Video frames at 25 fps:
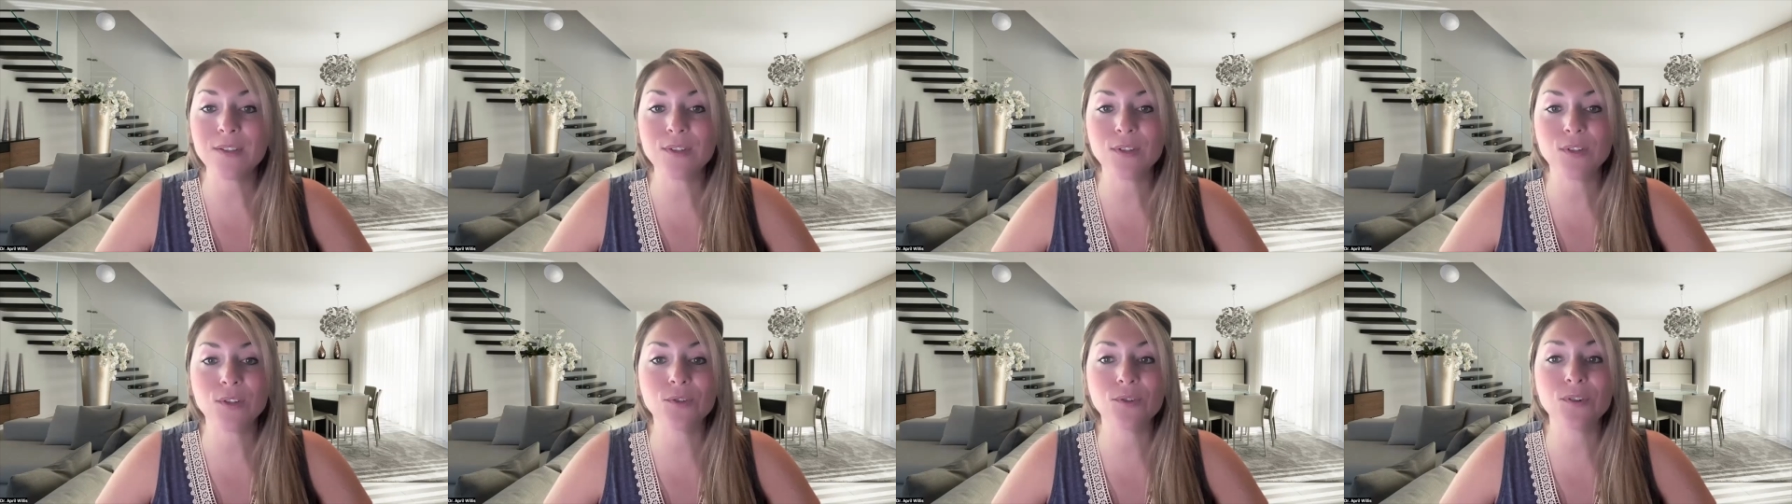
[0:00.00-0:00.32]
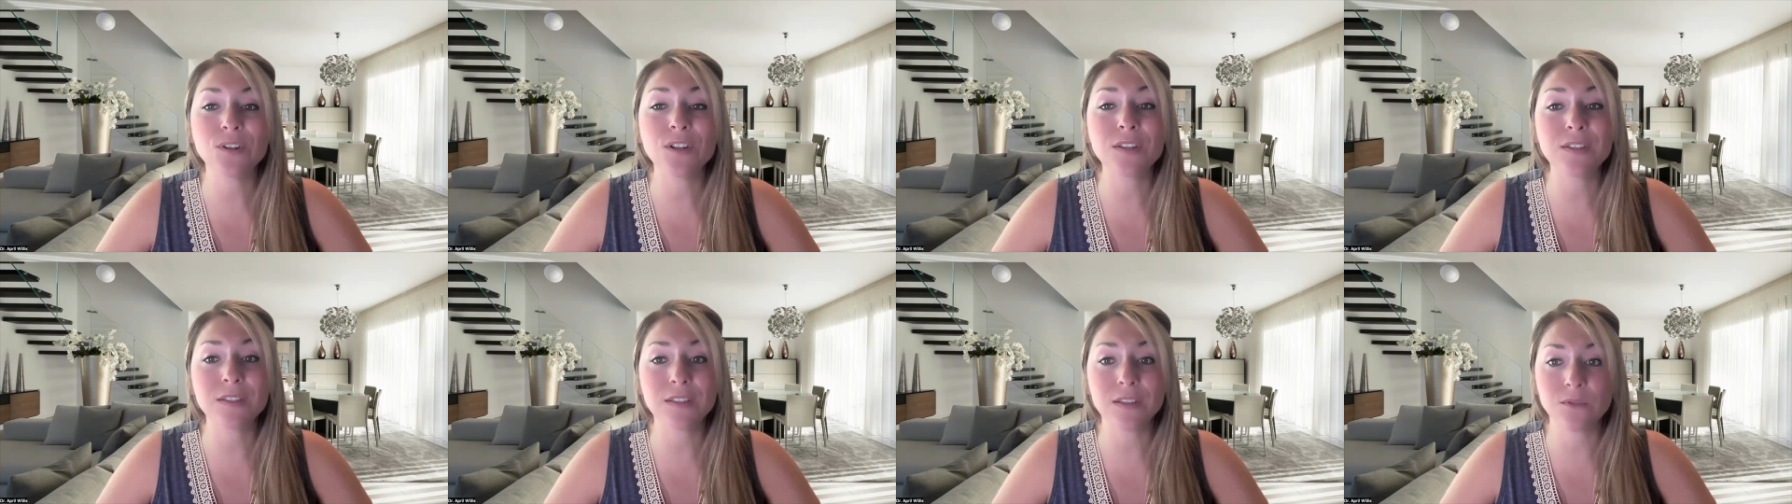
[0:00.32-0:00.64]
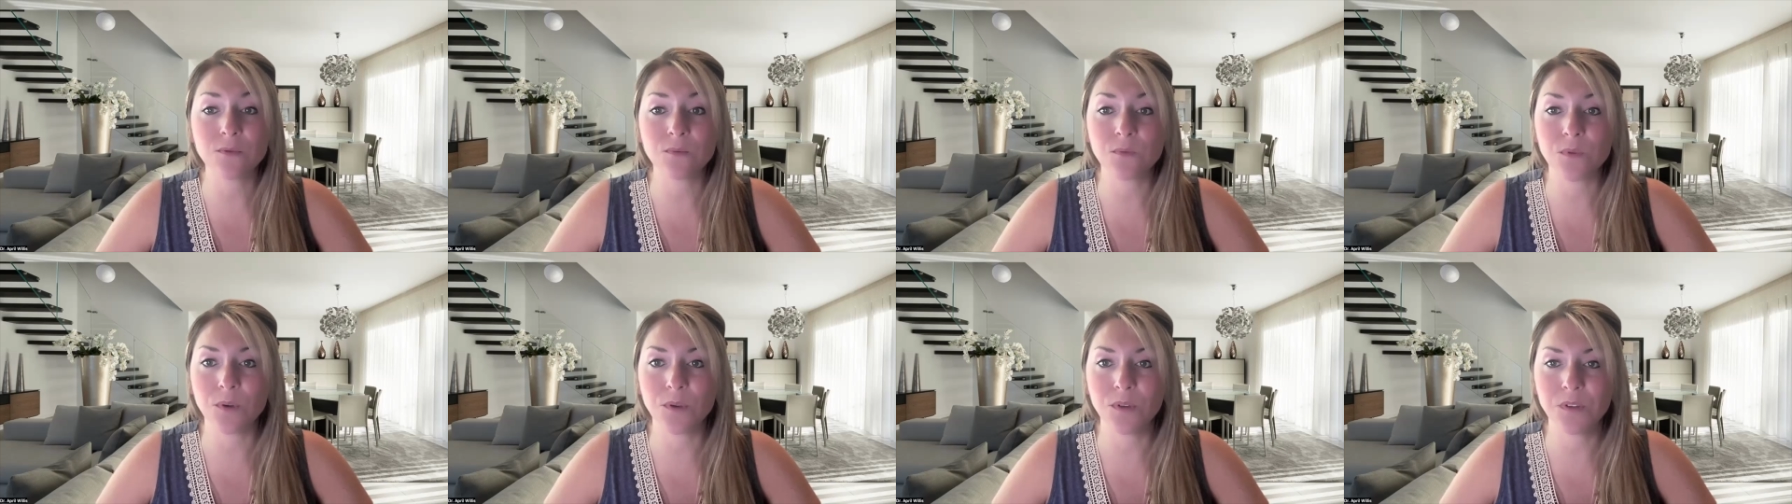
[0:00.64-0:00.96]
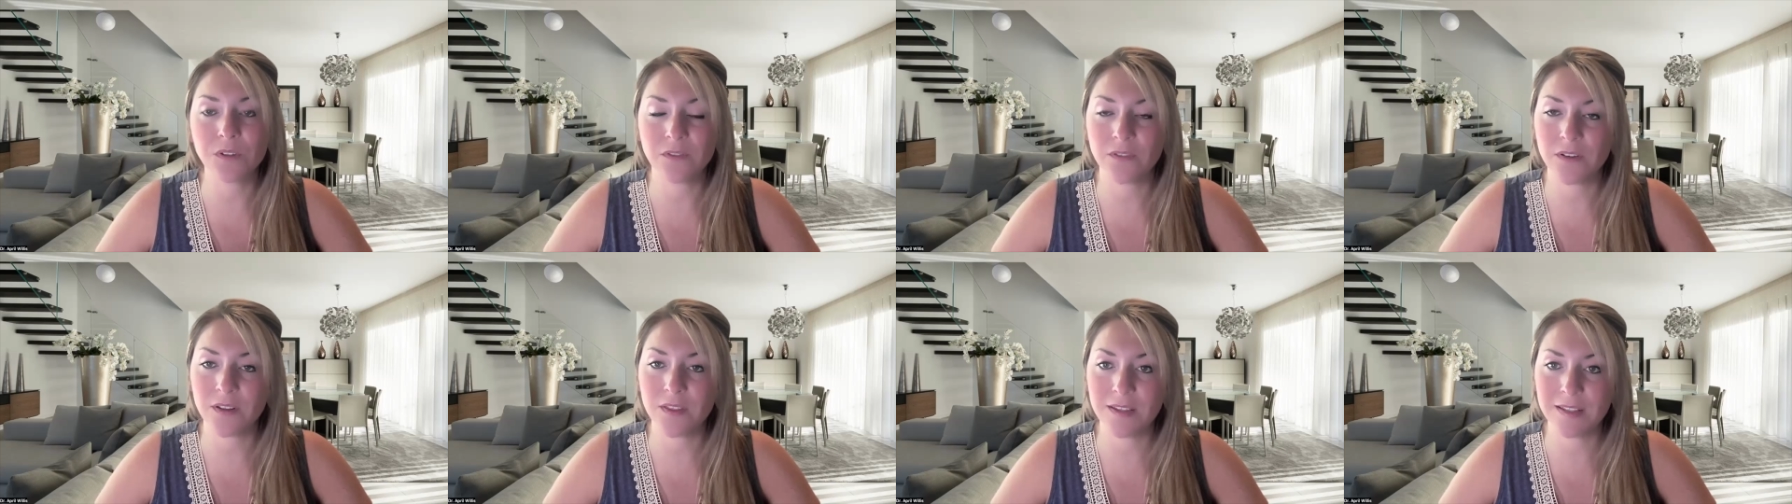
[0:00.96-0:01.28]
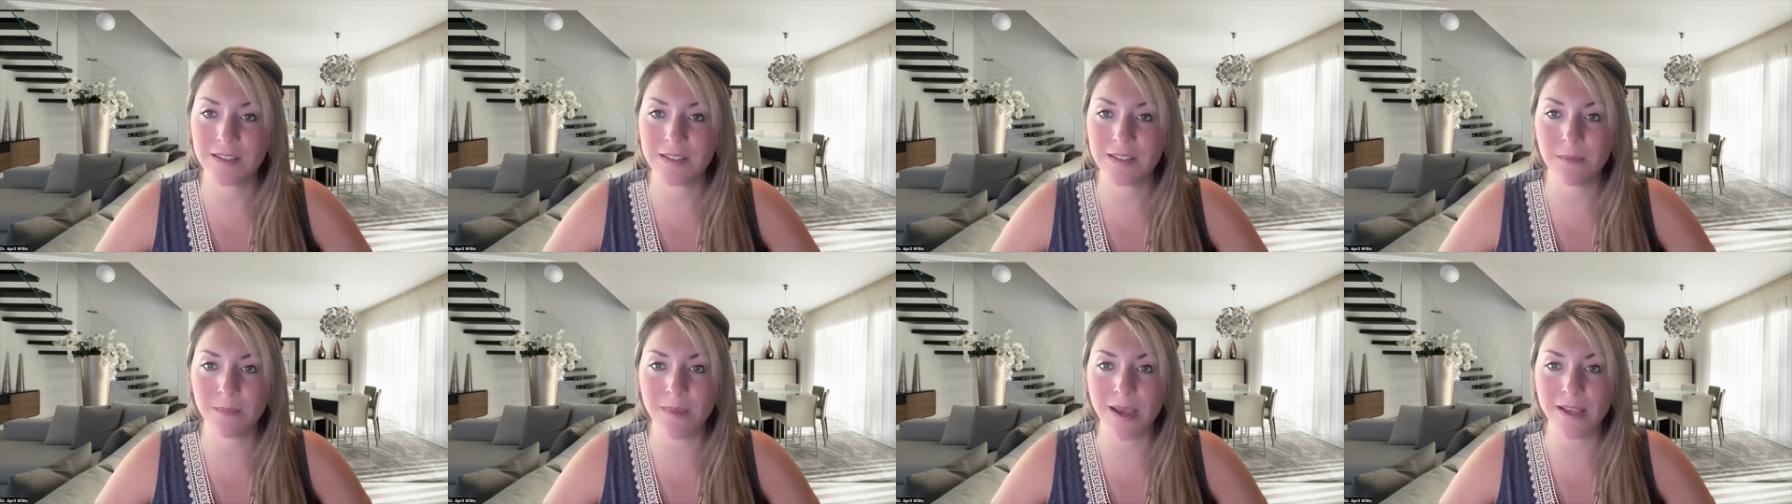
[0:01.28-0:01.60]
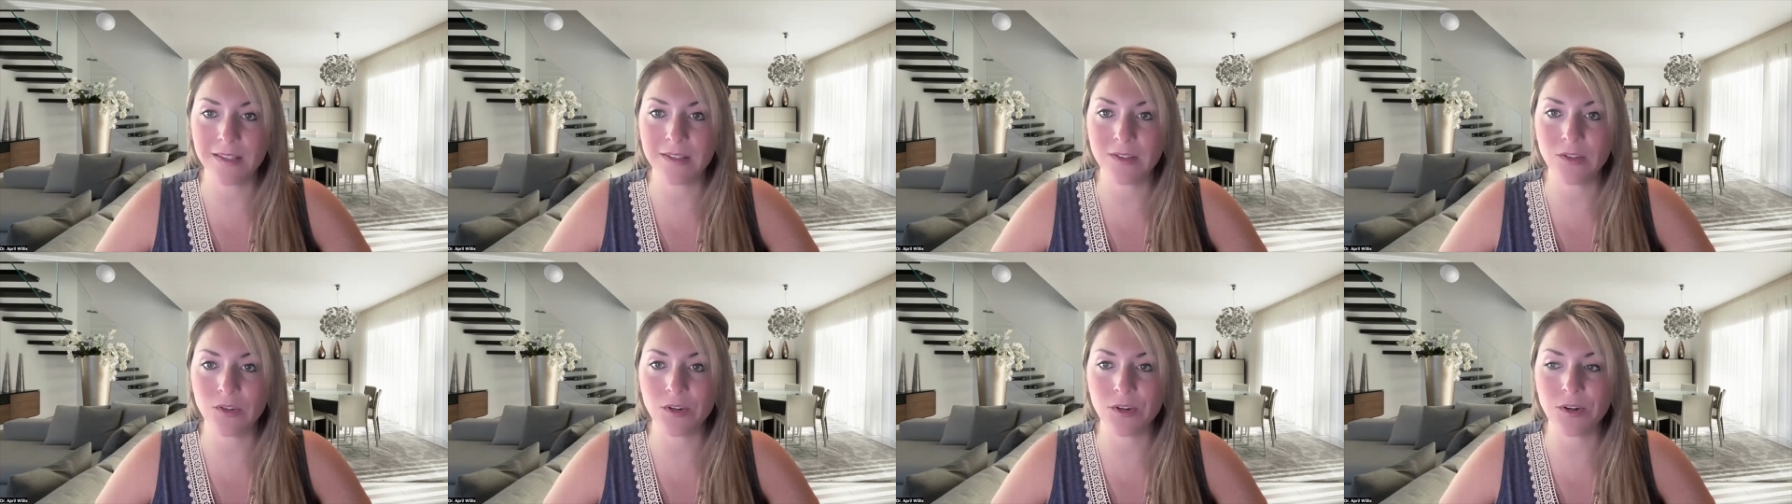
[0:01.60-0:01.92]
students enrolled for the
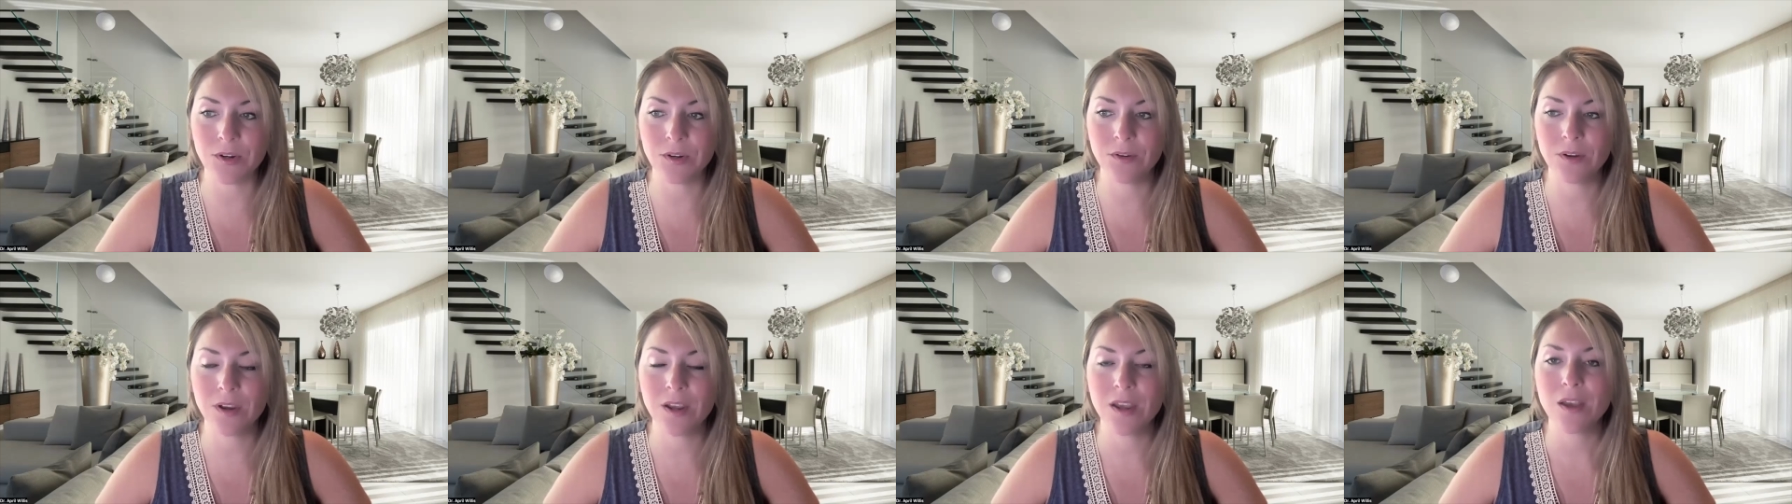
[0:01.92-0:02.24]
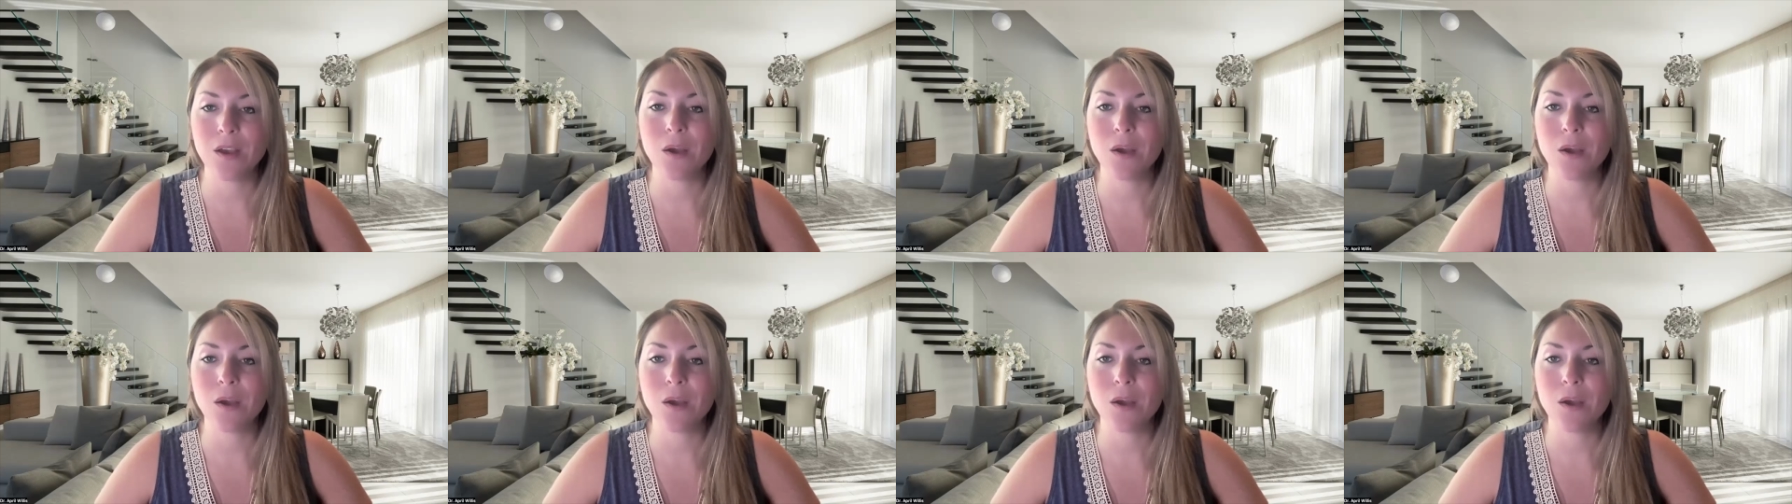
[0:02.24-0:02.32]
semester,